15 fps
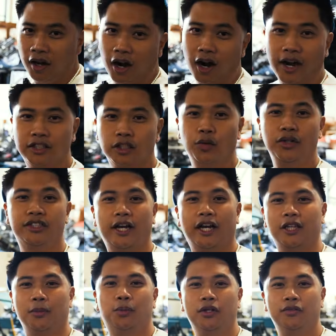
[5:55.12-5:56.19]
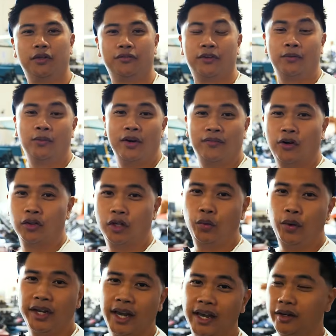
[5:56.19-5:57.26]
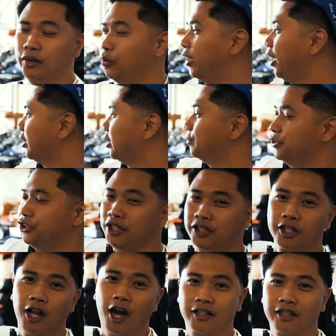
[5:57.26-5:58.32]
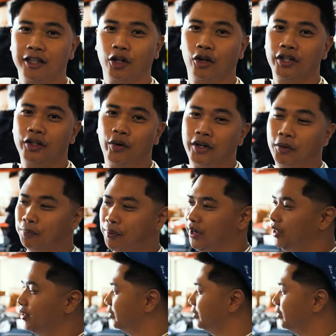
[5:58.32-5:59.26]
Alright, so we just got the approval from RIF over the weekend. We got the machines locked and loaded, ready to print,